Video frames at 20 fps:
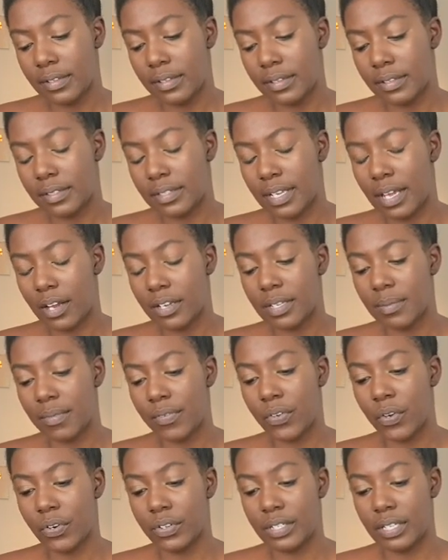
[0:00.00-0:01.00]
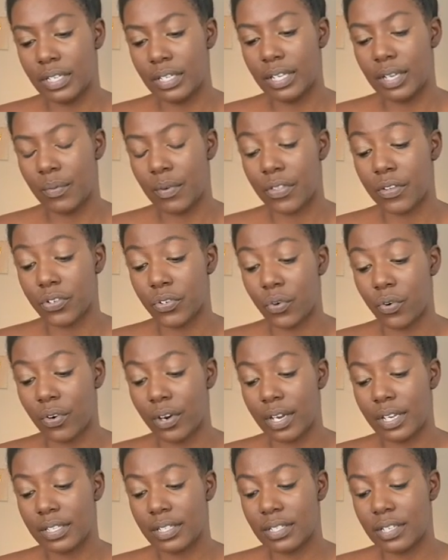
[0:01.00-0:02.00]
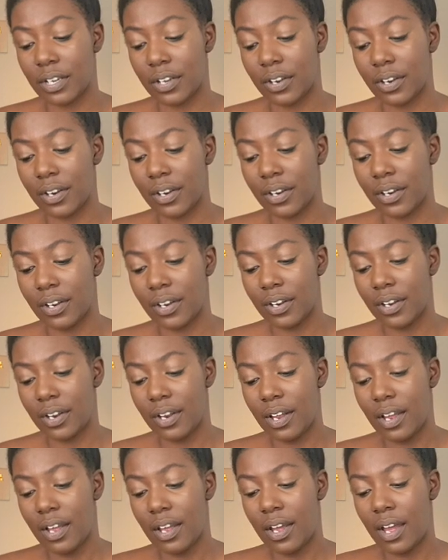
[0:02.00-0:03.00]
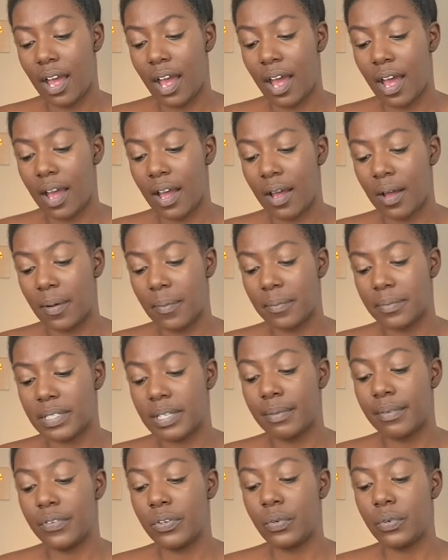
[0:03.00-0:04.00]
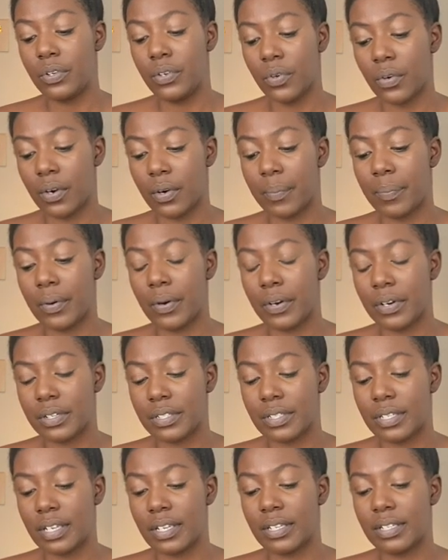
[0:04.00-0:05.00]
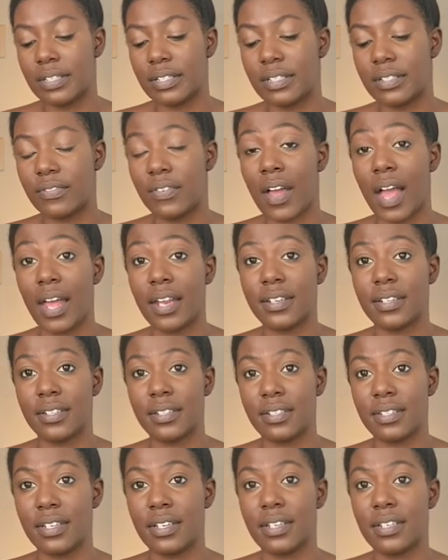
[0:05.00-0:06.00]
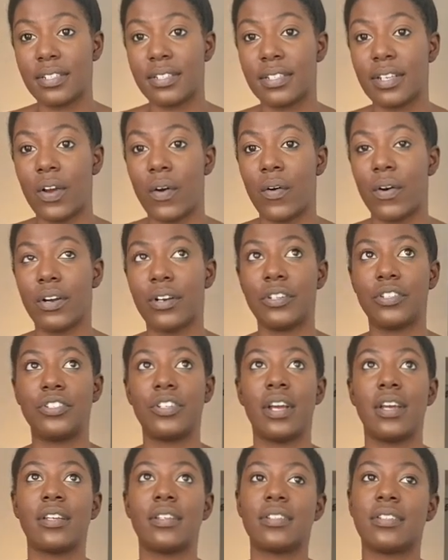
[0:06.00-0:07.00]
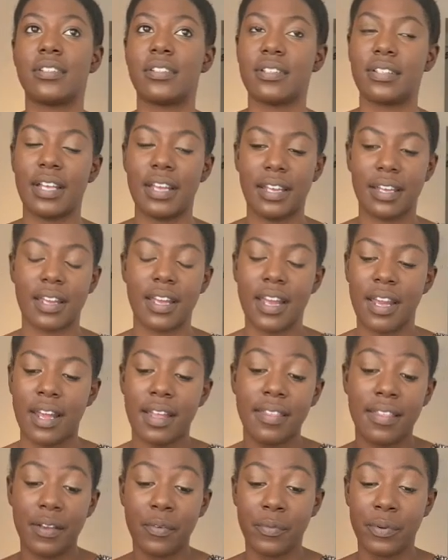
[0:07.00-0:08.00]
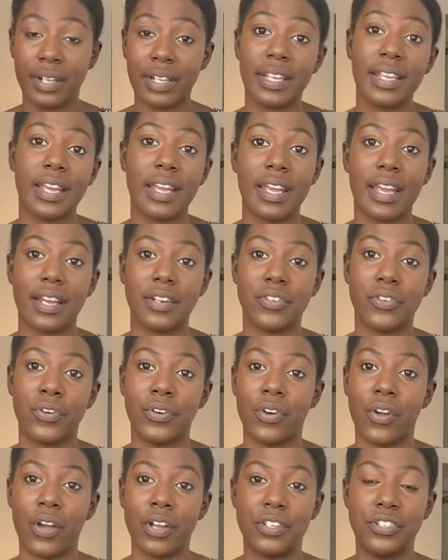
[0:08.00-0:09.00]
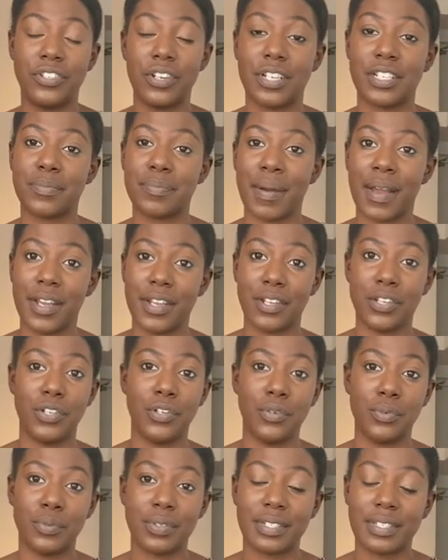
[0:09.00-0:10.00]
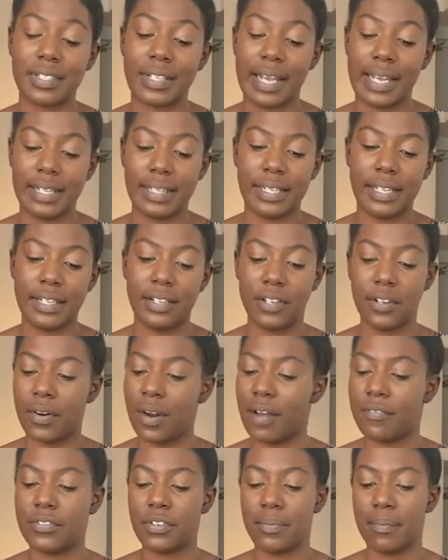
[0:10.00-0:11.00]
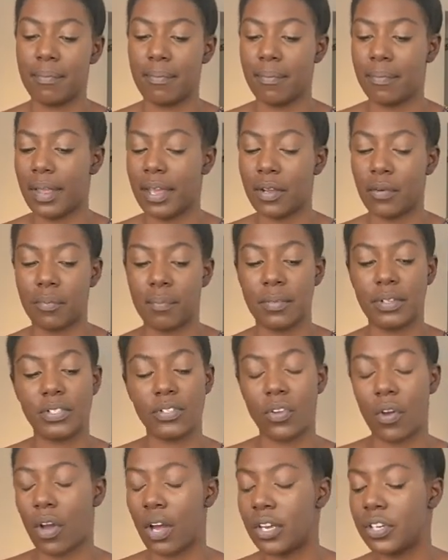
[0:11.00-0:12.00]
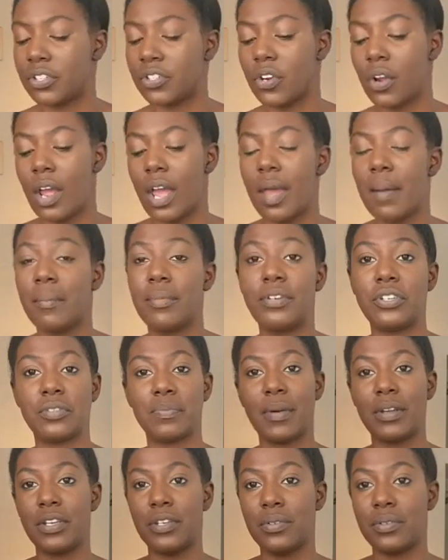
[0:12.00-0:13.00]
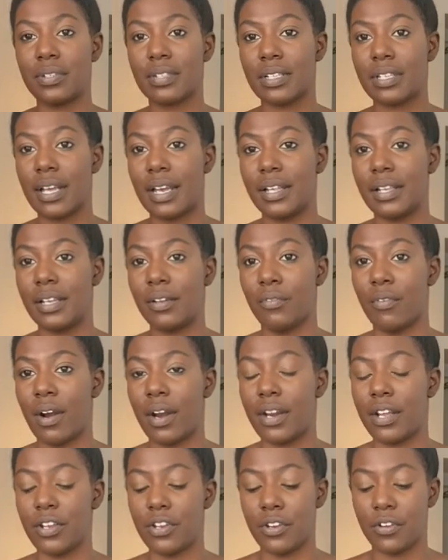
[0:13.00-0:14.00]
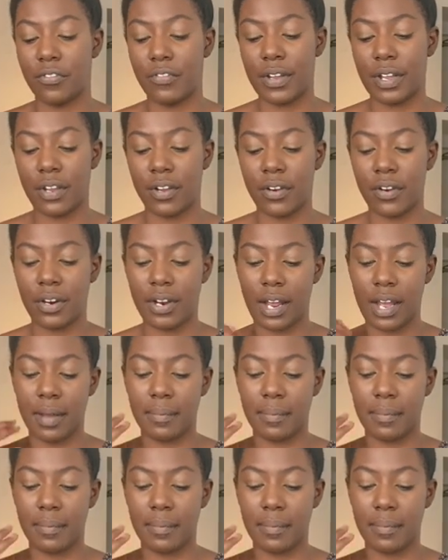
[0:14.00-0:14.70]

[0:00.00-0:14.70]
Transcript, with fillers: So, some of you are dealing with a Taurus here. Some of you, your person's fantasies are just like, they really can get turned on just by you slightly. You don't have to like massage, but just by you slightly running your finger